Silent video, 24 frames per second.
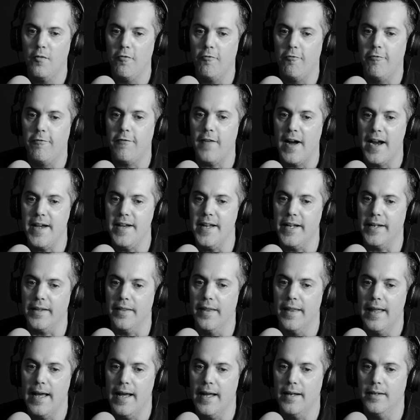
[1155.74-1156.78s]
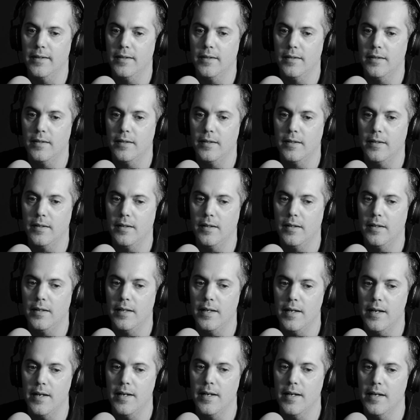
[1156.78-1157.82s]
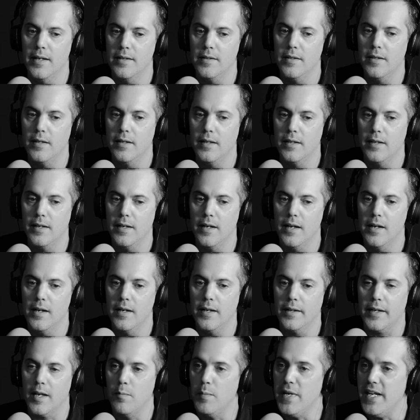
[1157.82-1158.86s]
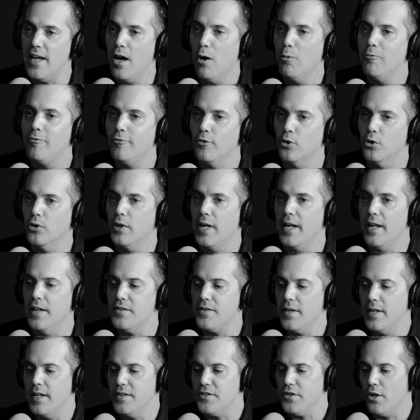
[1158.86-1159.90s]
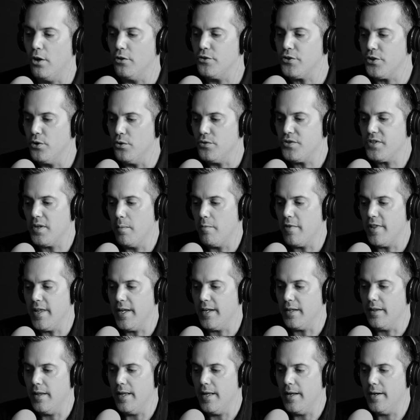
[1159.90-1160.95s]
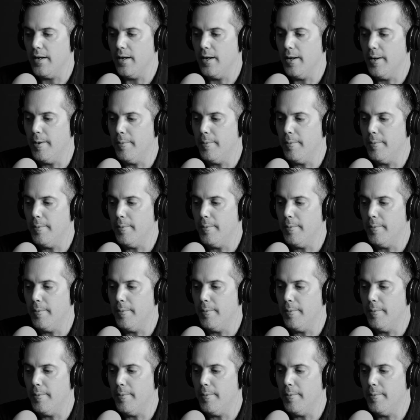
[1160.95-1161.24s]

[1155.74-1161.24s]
finding that it can be helpful, and it's also something that